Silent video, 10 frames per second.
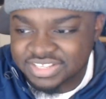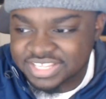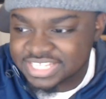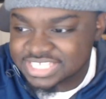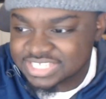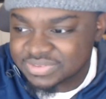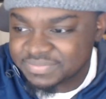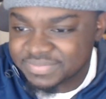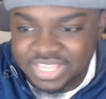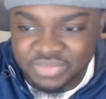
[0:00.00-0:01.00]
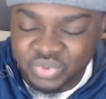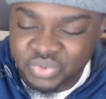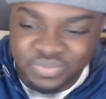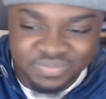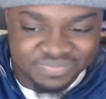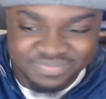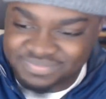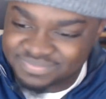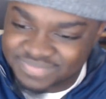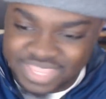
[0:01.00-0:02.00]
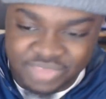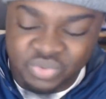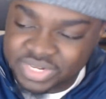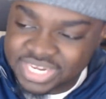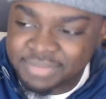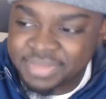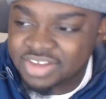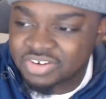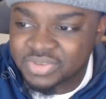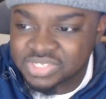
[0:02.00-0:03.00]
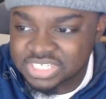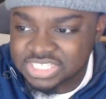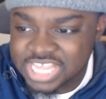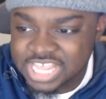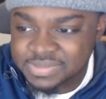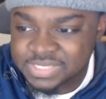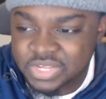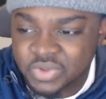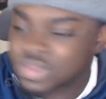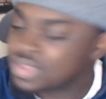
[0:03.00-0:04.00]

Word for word: against them, they will, they will win that battle most of the time. So.